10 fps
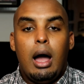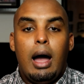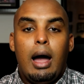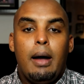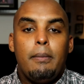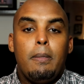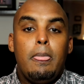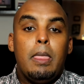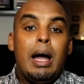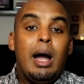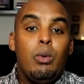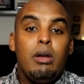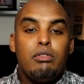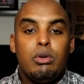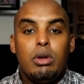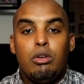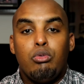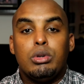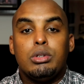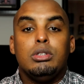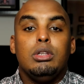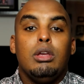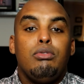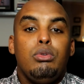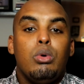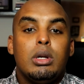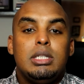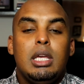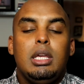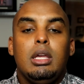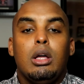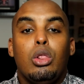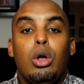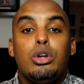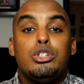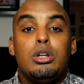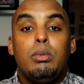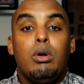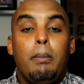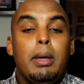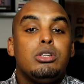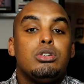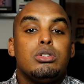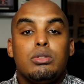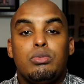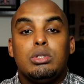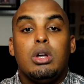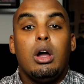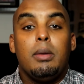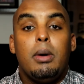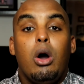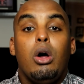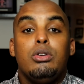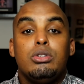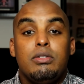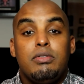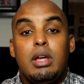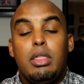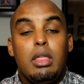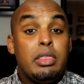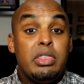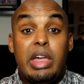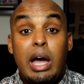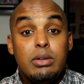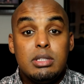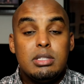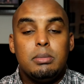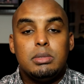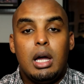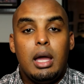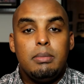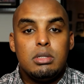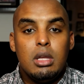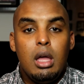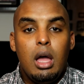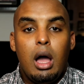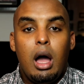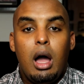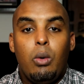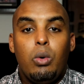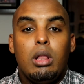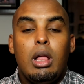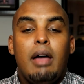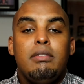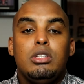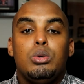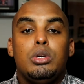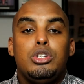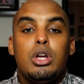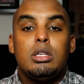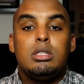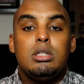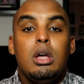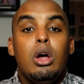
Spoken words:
However, if you are taking a large number of pictures, if we're talking about hundreds, if not thousands sometimes, while having to adjust